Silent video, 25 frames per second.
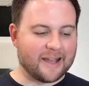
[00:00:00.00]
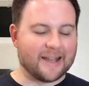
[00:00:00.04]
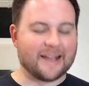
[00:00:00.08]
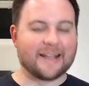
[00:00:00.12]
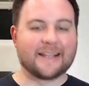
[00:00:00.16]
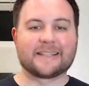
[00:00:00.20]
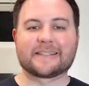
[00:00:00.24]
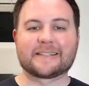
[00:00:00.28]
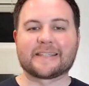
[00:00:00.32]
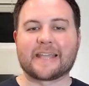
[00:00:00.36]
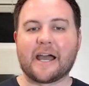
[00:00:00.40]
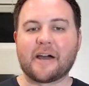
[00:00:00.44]

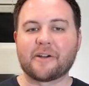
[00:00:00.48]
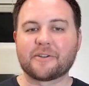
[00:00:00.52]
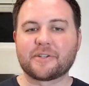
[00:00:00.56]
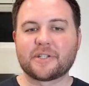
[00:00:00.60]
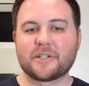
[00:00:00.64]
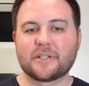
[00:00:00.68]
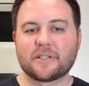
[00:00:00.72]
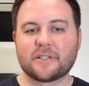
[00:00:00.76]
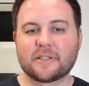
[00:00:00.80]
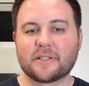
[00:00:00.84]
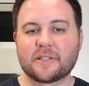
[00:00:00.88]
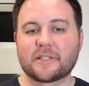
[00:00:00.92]
Scouch
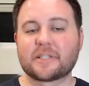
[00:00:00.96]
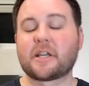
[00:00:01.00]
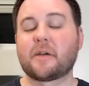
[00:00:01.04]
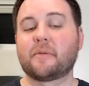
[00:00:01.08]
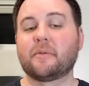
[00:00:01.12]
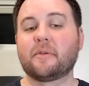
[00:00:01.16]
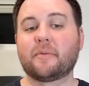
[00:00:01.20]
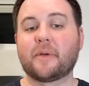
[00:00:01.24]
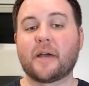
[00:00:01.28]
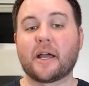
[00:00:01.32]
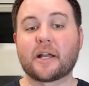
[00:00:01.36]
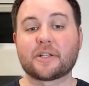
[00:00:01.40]
is
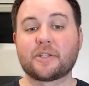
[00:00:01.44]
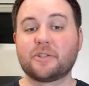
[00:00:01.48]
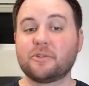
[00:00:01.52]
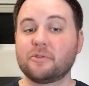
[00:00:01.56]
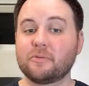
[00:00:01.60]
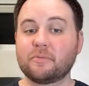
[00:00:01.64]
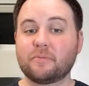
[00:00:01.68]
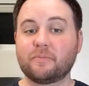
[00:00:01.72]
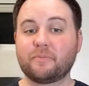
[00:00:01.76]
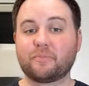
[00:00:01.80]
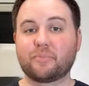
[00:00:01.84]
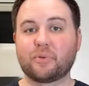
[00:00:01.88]
coming back
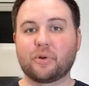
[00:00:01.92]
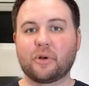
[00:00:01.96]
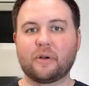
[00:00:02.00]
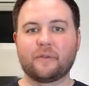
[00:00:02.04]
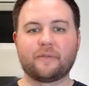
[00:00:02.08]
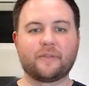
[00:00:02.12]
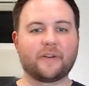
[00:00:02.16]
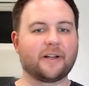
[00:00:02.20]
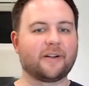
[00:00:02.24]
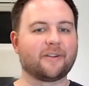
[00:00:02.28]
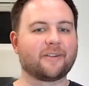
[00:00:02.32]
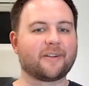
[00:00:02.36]
to
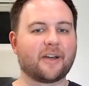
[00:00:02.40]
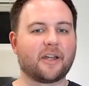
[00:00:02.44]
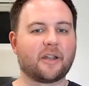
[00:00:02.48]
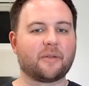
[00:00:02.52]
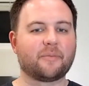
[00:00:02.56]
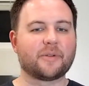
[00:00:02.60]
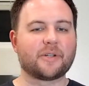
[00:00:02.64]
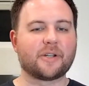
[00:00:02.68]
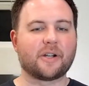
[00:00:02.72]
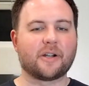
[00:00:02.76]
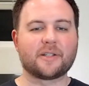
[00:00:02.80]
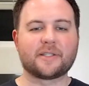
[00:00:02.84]
profile Connor
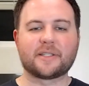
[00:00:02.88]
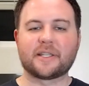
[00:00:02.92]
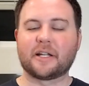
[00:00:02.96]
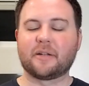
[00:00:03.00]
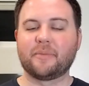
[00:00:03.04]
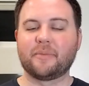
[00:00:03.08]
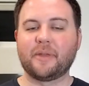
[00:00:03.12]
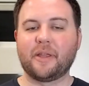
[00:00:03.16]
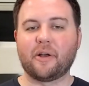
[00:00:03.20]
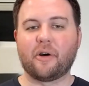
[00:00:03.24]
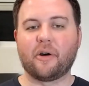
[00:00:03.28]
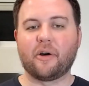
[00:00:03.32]
Bedard. That'll
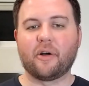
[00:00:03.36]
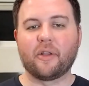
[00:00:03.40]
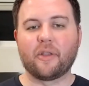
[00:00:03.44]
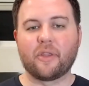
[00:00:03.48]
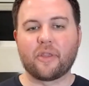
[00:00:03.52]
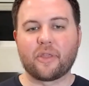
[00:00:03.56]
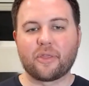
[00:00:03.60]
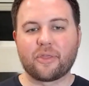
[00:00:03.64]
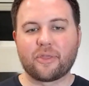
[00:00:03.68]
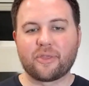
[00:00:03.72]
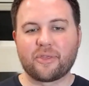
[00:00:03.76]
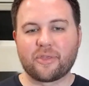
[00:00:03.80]
be on
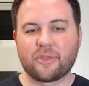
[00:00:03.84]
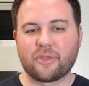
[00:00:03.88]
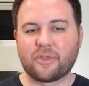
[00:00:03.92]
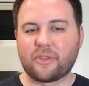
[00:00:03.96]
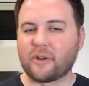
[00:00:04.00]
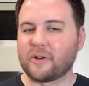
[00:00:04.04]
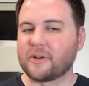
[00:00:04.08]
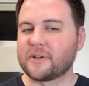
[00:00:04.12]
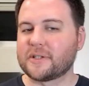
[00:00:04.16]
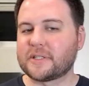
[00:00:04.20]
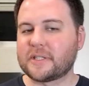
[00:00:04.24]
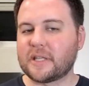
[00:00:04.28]

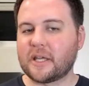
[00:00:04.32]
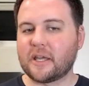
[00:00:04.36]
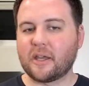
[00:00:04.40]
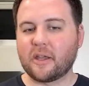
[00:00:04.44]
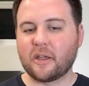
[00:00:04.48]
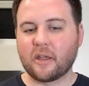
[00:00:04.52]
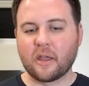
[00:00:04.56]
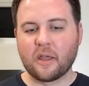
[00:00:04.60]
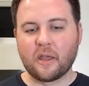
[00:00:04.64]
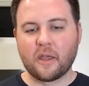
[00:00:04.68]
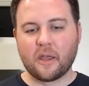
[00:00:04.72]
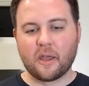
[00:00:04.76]

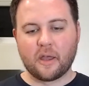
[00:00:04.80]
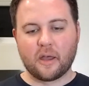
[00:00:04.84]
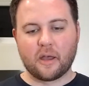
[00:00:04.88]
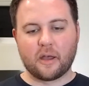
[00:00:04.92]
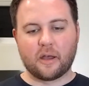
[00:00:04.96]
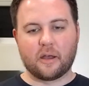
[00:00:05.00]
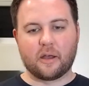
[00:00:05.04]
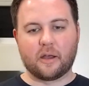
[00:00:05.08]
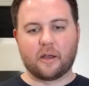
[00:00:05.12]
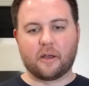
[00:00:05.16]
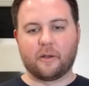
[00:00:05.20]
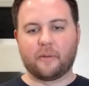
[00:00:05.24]
Thursday.
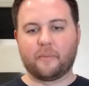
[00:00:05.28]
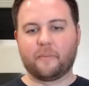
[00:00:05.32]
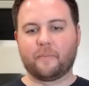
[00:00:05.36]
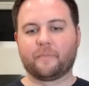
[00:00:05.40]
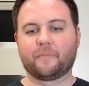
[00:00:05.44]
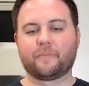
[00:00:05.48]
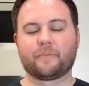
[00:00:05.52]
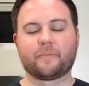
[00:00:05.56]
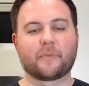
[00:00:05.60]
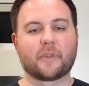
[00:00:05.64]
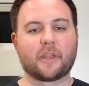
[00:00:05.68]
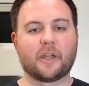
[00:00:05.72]

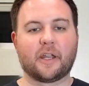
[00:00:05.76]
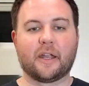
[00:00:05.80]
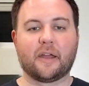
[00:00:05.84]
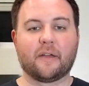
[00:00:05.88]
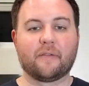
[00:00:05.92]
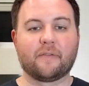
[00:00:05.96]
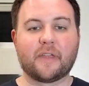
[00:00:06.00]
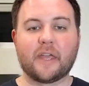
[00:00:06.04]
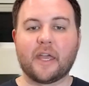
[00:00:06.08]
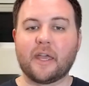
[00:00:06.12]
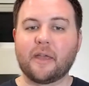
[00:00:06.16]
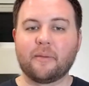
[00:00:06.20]
Gonna
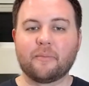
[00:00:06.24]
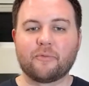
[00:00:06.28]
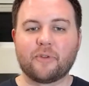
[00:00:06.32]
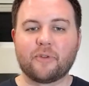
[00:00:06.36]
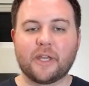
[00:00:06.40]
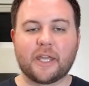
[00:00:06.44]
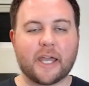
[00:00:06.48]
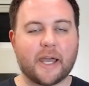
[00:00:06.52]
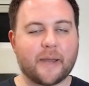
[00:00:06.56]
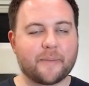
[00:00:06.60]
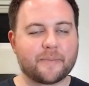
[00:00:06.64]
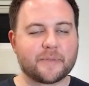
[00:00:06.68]
have game
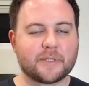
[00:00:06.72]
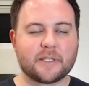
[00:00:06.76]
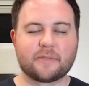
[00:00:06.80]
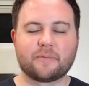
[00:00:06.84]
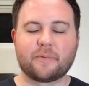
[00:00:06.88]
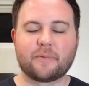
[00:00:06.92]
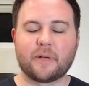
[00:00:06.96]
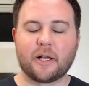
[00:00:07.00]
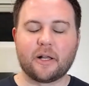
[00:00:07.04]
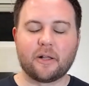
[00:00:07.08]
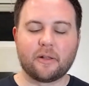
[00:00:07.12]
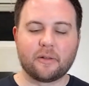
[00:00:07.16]
recaps as
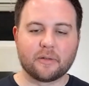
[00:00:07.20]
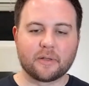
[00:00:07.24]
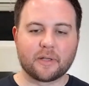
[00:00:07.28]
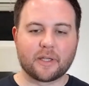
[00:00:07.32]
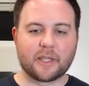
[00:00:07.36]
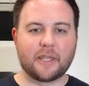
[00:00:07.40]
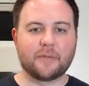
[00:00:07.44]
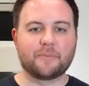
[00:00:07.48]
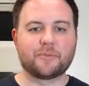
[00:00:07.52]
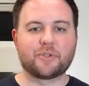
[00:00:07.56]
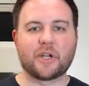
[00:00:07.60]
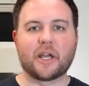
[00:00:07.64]
well and
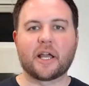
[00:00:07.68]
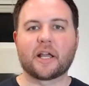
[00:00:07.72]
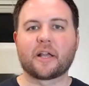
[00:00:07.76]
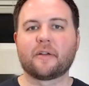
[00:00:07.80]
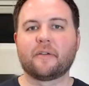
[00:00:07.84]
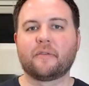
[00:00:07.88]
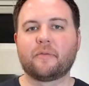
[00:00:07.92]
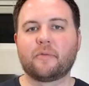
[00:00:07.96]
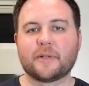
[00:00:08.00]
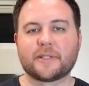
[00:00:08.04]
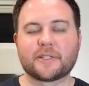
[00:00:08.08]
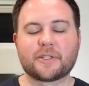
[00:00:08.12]
keep track
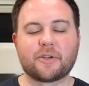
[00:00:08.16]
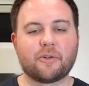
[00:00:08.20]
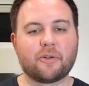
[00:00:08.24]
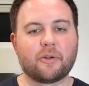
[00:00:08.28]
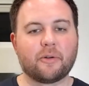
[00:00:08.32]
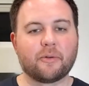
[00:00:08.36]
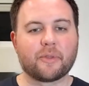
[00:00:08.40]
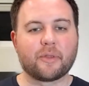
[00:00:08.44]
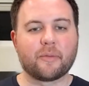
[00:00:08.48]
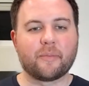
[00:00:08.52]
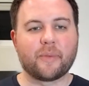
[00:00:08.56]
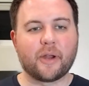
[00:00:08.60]
of what's going on
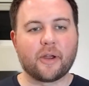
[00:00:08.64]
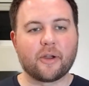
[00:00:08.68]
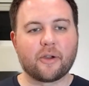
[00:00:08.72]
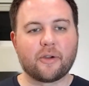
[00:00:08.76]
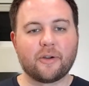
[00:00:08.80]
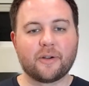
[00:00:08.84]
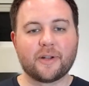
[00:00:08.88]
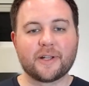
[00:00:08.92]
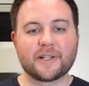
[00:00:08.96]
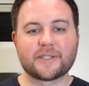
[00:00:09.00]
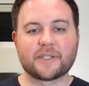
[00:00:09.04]
with the Barracuda.